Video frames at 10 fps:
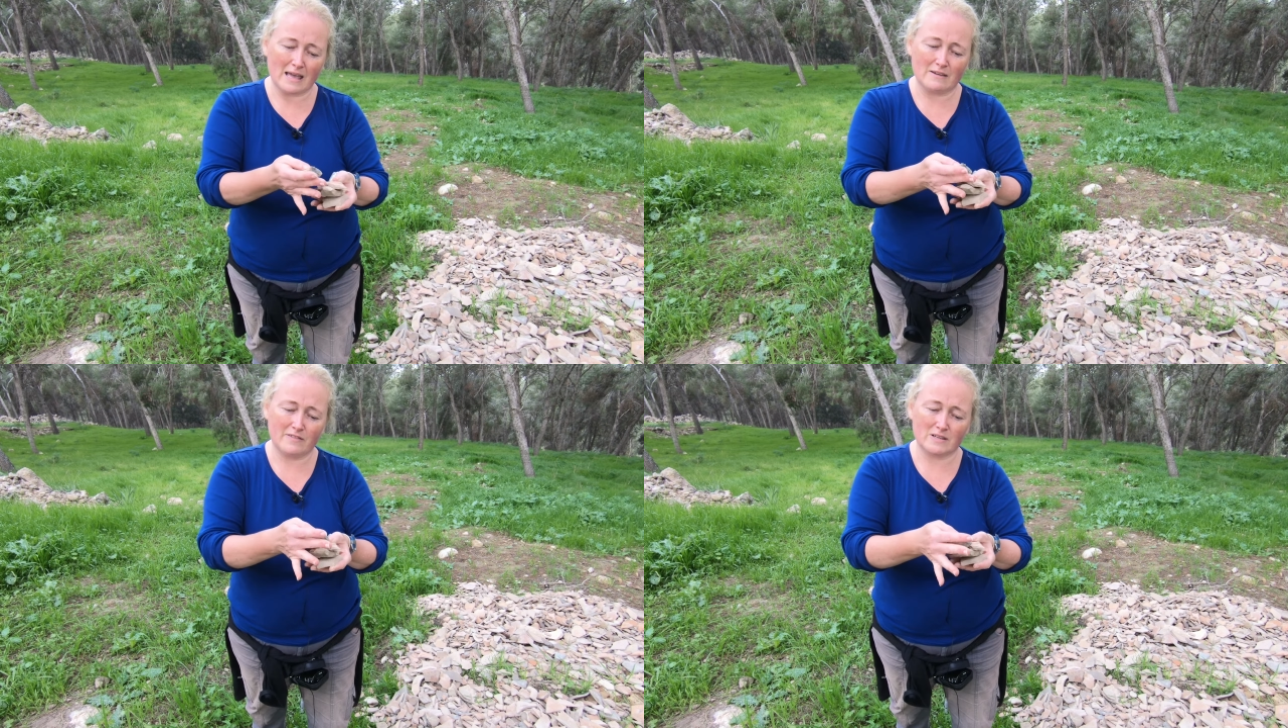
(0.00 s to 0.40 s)

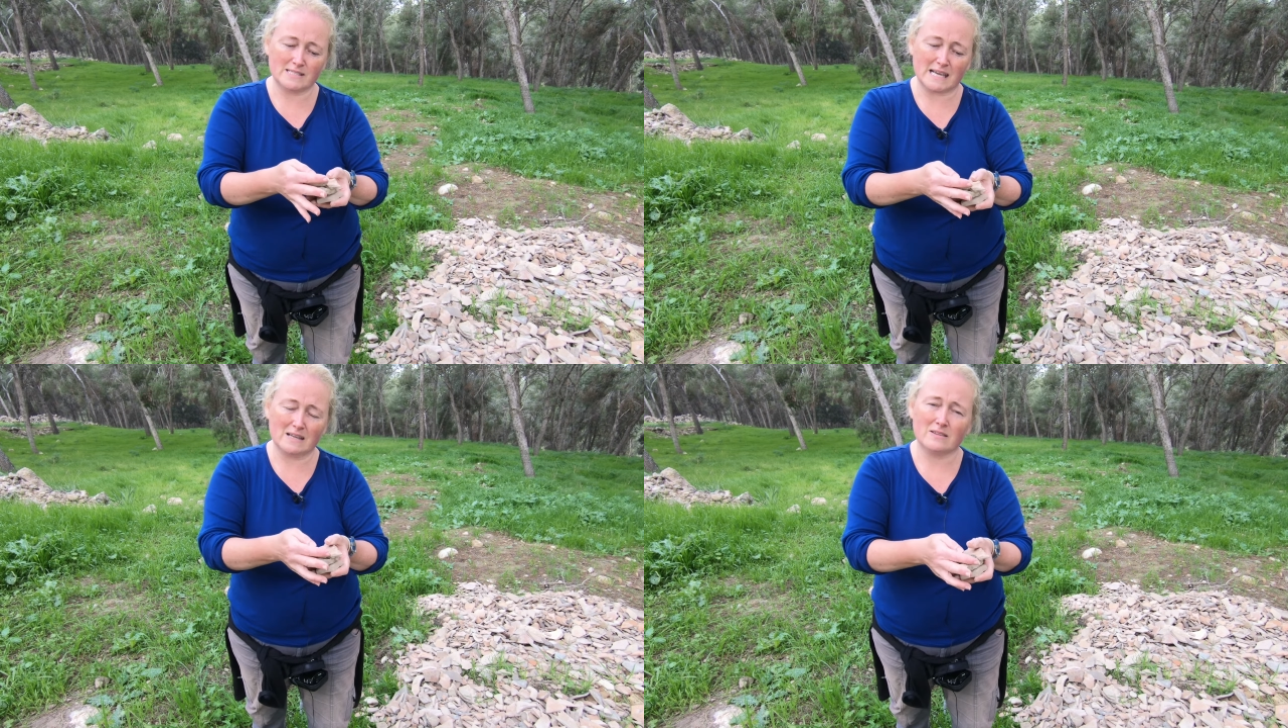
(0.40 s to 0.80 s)
if
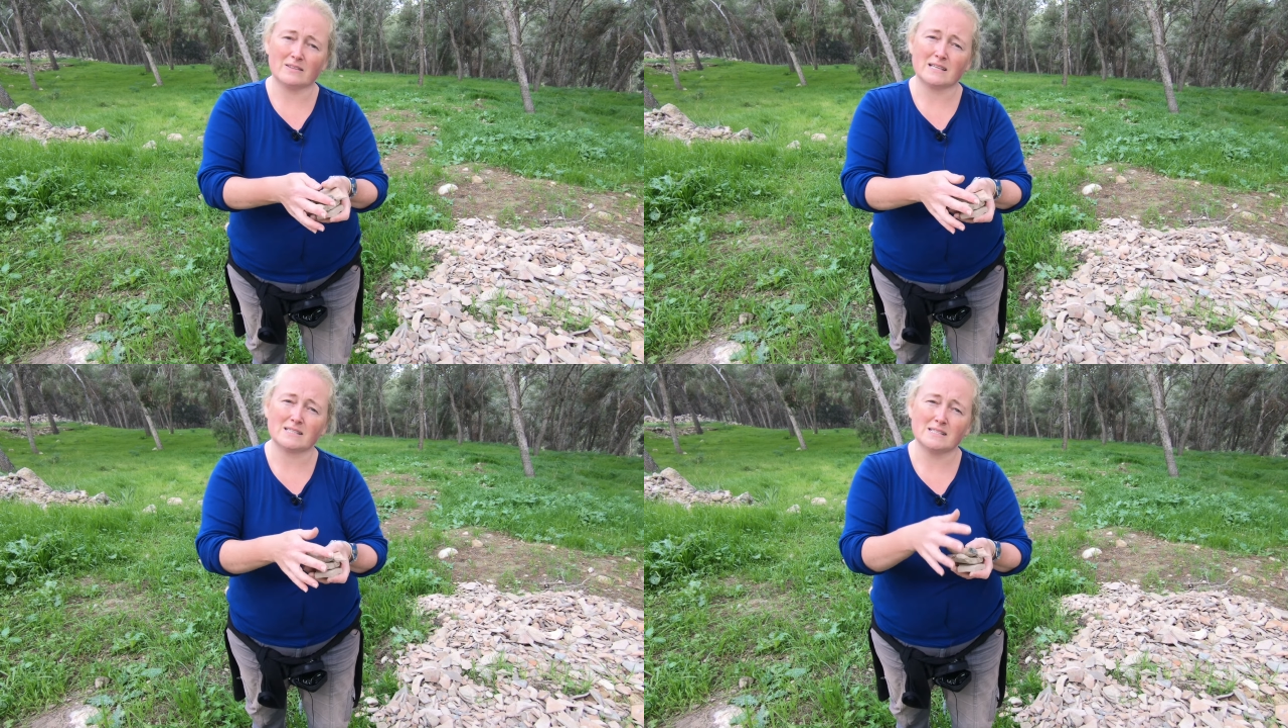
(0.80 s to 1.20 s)
there's anything
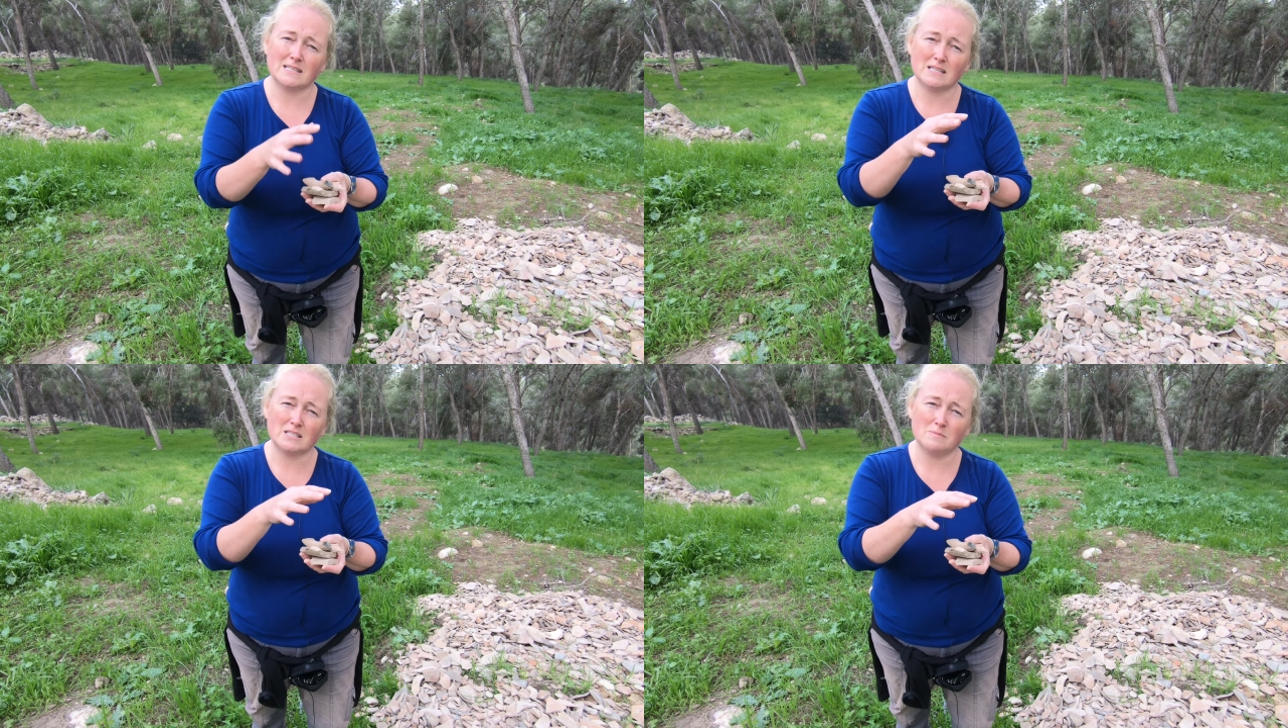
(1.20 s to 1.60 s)
that's
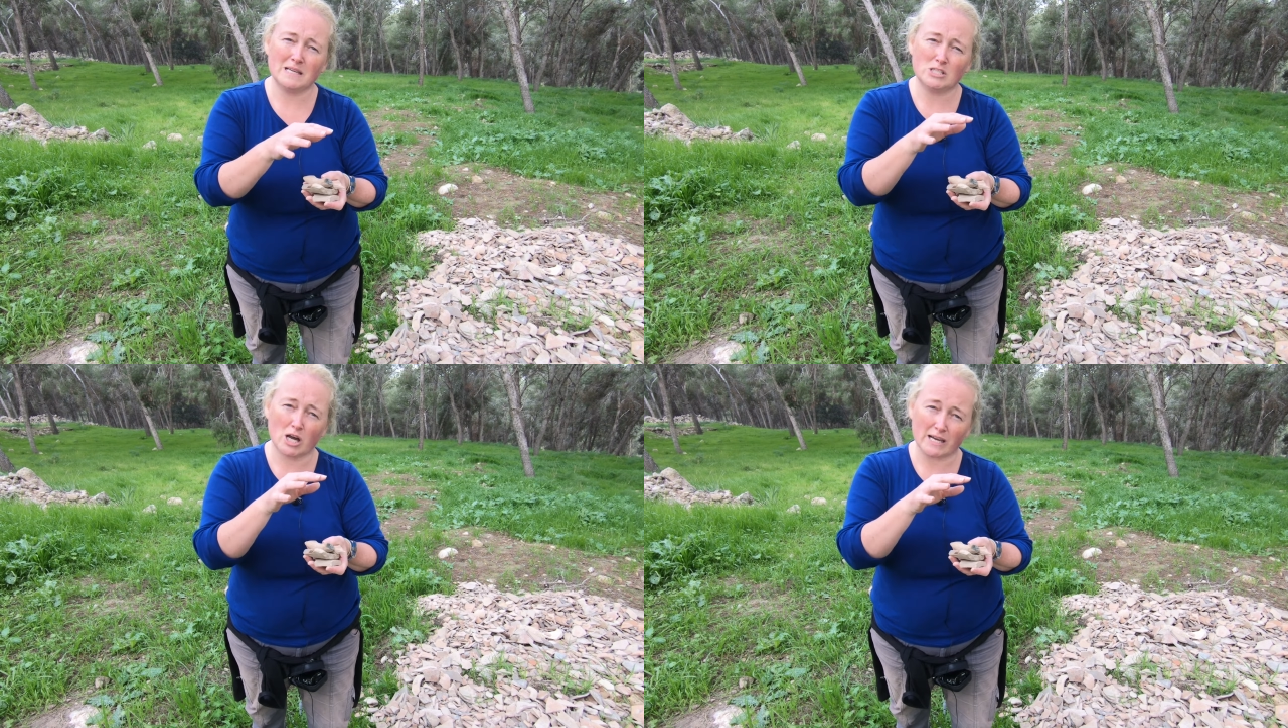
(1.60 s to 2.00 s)
considered to
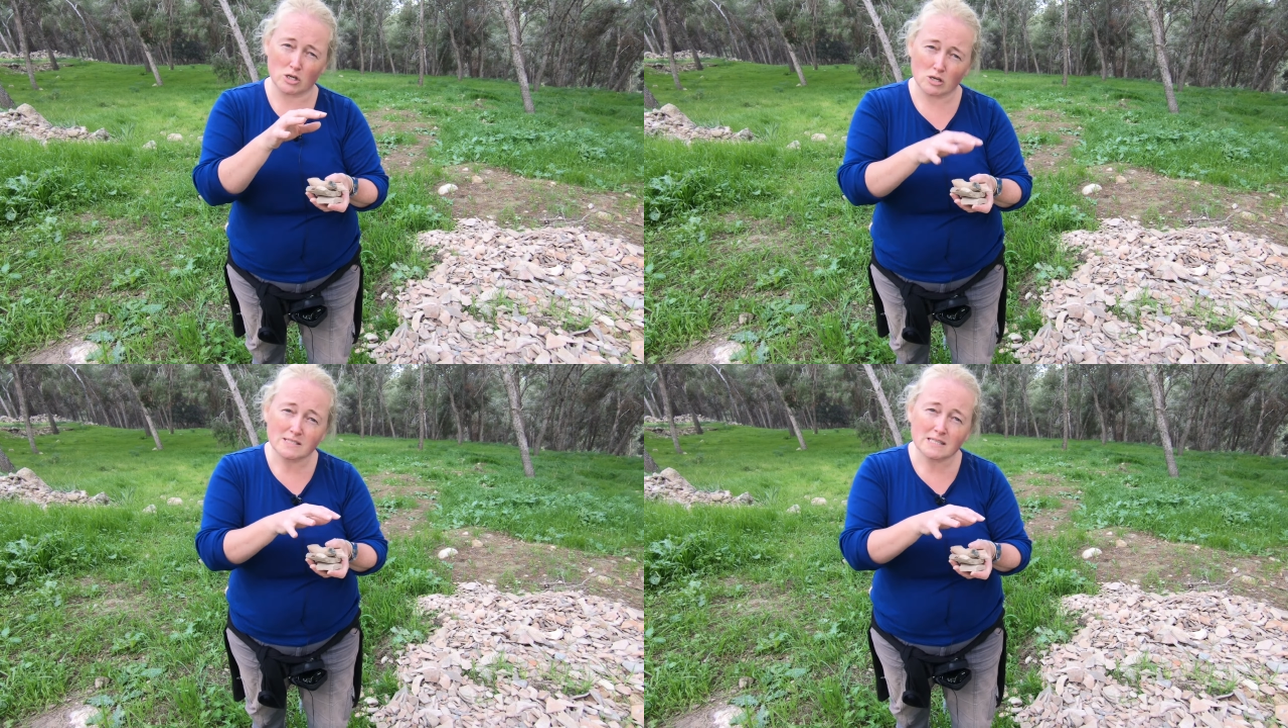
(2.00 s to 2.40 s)
be
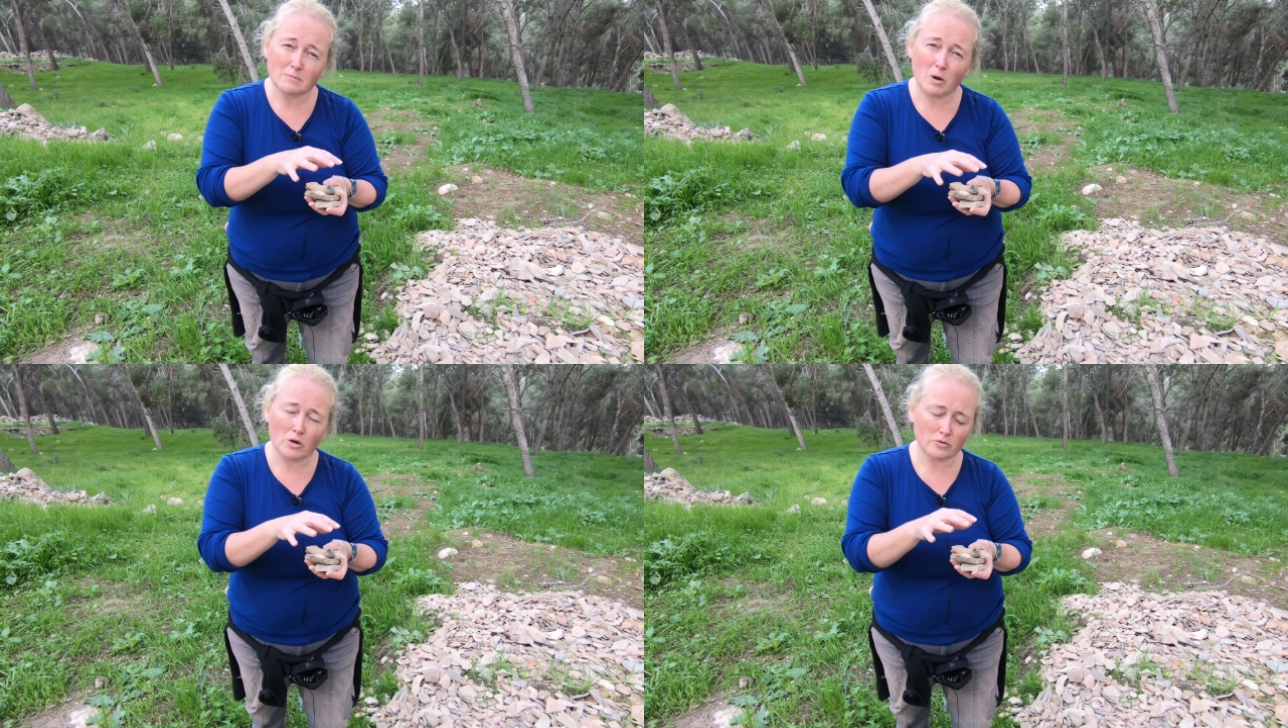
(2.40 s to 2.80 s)

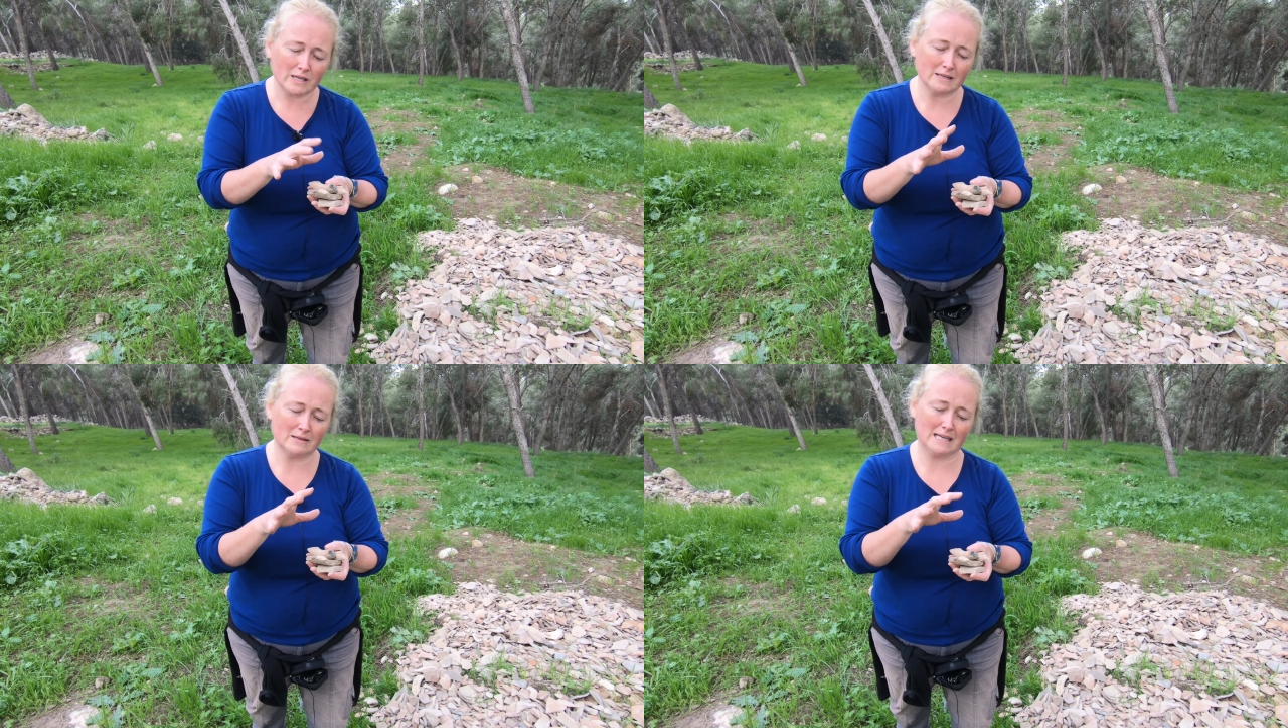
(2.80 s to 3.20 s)
diagnostic pottery,